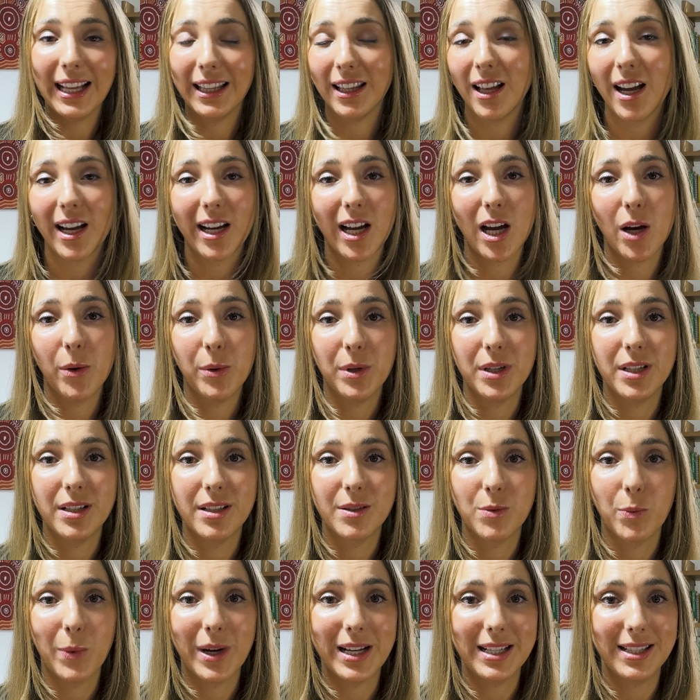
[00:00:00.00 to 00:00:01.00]
and like I
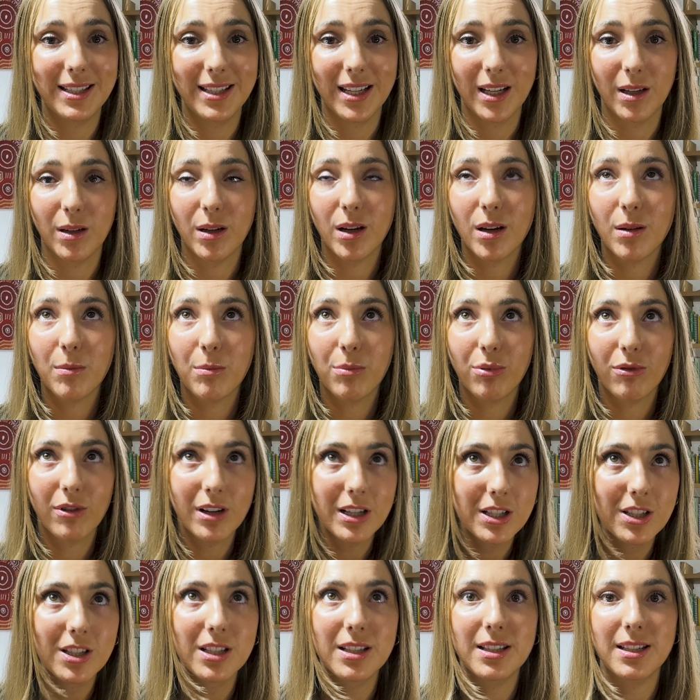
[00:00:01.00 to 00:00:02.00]
was wasting
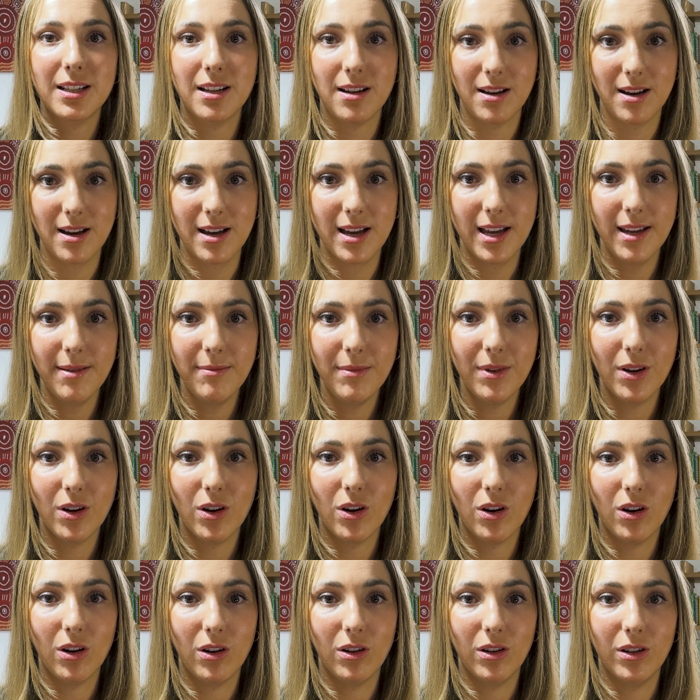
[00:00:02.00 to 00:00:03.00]
precious time
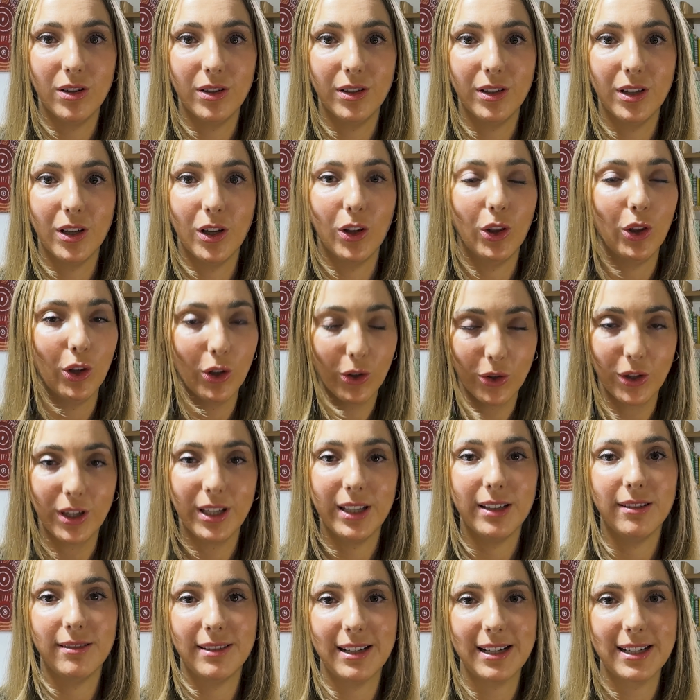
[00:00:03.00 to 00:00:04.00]
on
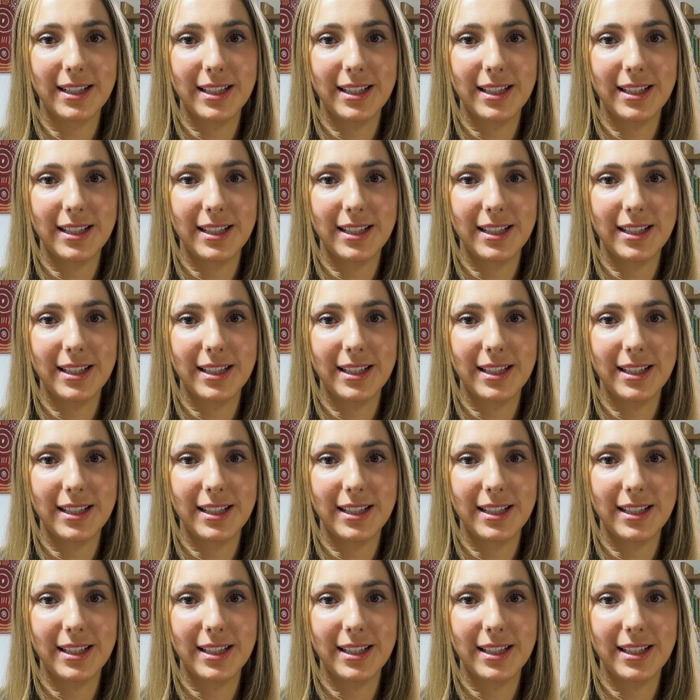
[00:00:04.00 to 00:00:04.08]
low-yield